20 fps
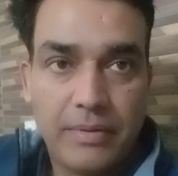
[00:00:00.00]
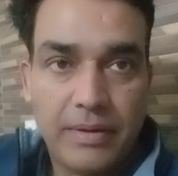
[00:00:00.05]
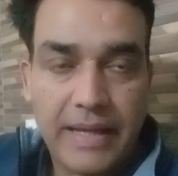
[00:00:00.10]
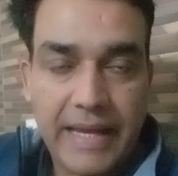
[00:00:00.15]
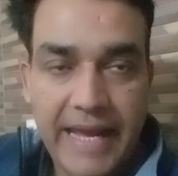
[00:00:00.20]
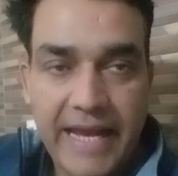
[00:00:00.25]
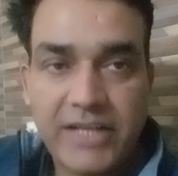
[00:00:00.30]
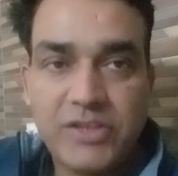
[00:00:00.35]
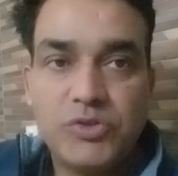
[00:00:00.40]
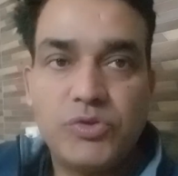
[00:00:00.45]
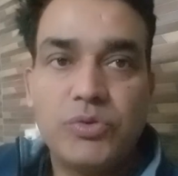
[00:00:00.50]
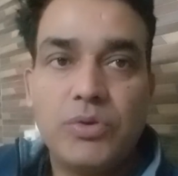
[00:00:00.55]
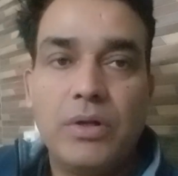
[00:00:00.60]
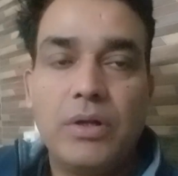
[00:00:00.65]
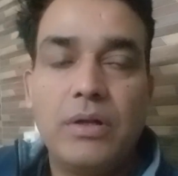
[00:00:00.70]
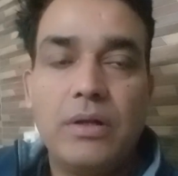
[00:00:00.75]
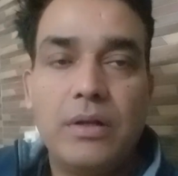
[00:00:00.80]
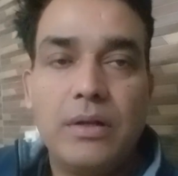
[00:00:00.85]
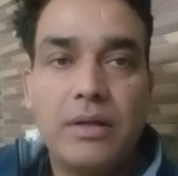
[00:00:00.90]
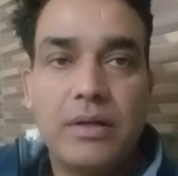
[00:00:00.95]

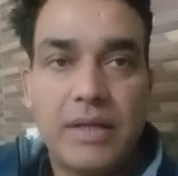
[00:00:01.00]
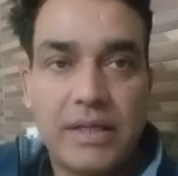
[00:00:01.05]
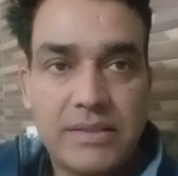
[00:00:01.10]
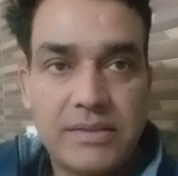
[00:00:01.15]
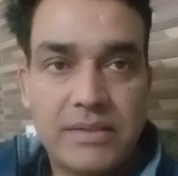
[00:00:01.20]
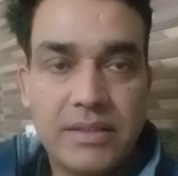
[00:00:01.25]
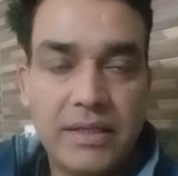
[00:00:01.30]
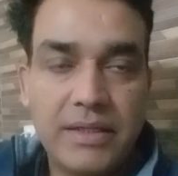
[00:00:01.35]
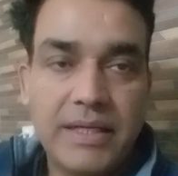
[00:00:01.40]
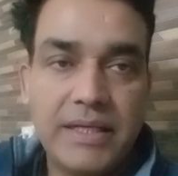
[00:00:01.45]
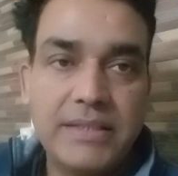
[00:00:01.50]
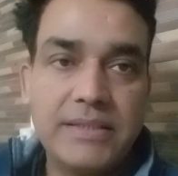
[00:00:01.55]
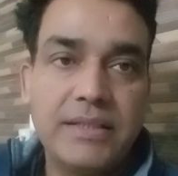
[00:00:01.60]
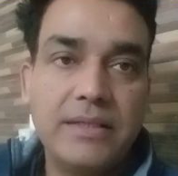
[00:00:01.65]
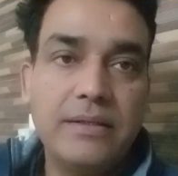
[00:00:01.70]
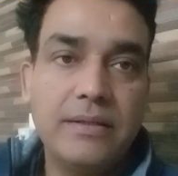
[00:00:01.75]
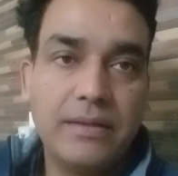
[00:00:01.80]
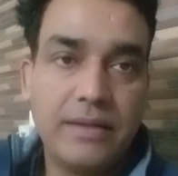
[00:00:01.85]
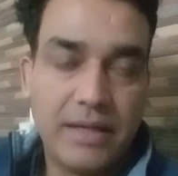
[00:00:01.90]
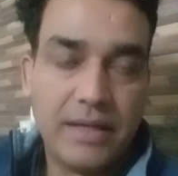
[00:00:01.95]
actual
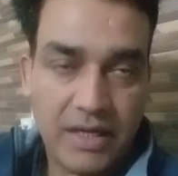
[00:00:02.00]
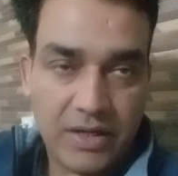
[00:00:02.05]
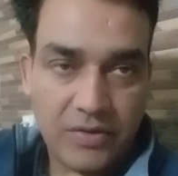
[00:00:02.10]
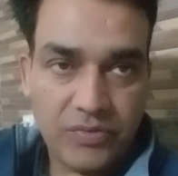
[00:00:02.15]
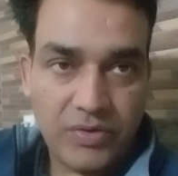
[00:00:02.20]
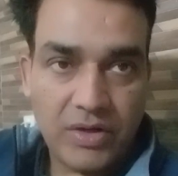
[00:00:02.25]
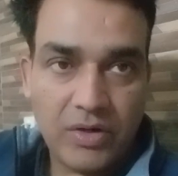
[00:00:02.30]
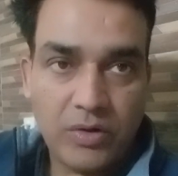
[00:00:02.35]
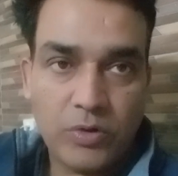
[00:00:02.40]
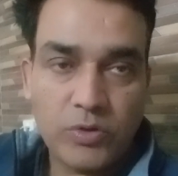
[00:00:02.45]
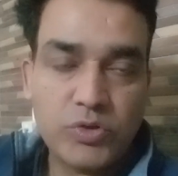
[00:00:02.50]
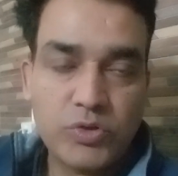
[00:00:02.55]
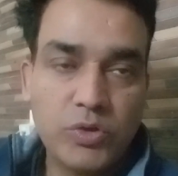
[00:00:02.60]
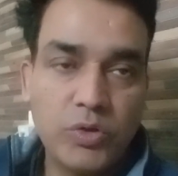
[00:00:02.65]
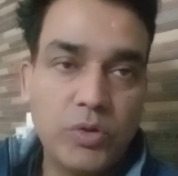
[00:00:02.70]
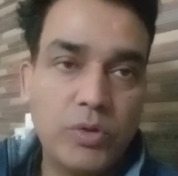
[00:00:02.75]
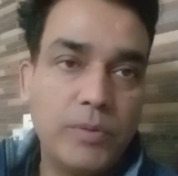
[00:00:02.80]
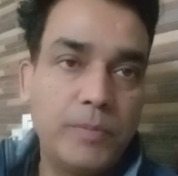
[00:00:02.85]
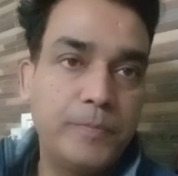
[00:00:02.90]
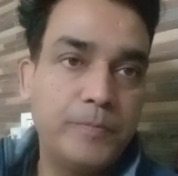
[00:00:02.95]
consultation, it will
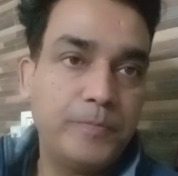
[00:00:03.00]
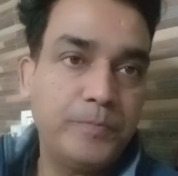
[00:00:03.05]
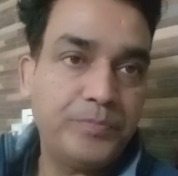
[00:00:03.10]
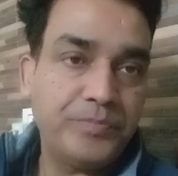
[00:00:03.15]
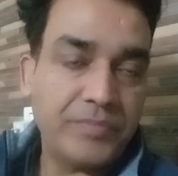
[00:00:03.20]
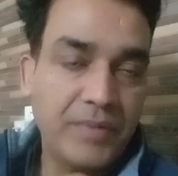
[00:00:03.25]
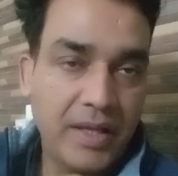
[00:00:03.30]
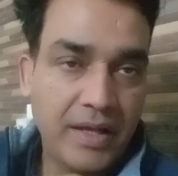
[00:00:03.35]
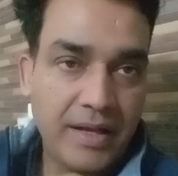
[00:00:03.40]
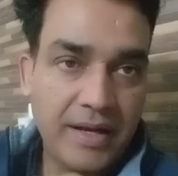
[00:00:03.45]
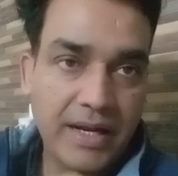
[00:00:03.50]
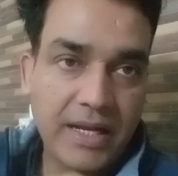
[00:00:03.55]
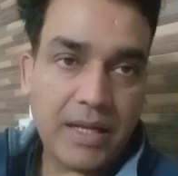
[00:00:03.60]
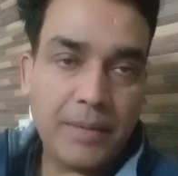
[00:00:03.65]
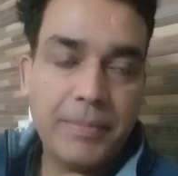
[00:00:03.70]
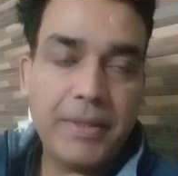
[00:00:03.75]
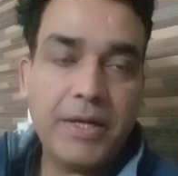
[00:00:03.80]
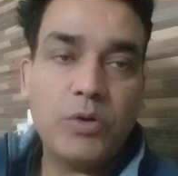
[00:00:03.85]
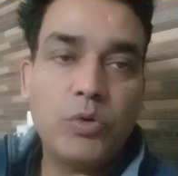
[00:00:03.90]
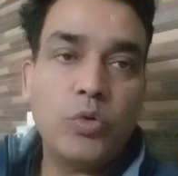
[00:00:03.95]
also
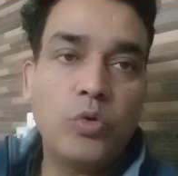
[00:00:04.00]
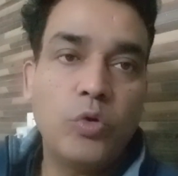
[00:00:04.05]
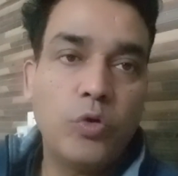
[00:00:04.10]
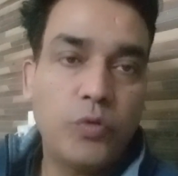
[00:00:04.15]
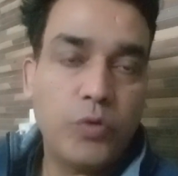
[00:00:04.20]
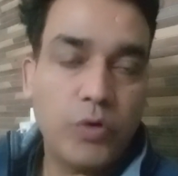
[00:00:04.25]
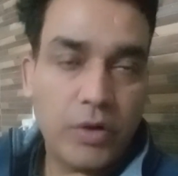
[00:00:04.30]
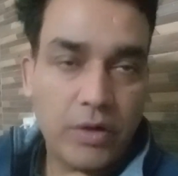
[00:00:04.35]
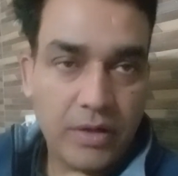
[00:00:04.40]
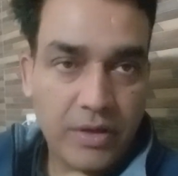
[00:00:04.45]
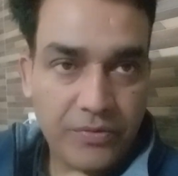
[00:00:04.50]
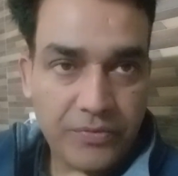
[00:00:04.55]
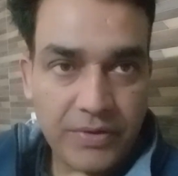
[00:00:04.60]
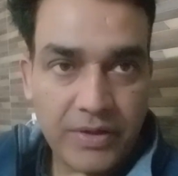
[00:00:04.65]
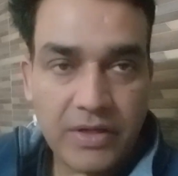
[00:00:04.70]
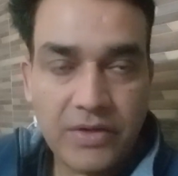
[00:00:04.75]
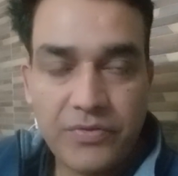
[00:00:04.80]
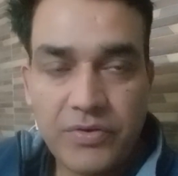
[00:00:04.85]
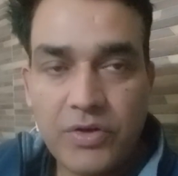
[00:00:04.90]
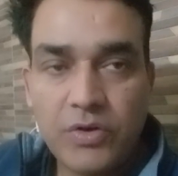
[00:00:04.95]
recommend to go for
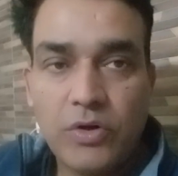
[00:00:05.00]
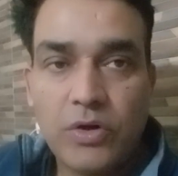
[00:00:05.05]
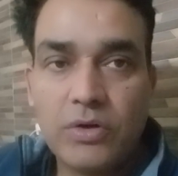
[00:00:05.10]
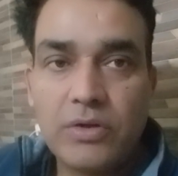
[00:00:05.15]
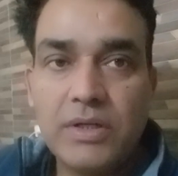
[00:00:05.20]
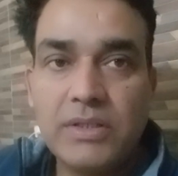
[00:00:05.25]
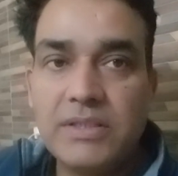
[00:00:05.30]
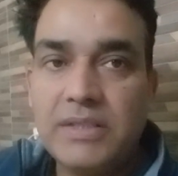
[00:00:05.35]
different doctors.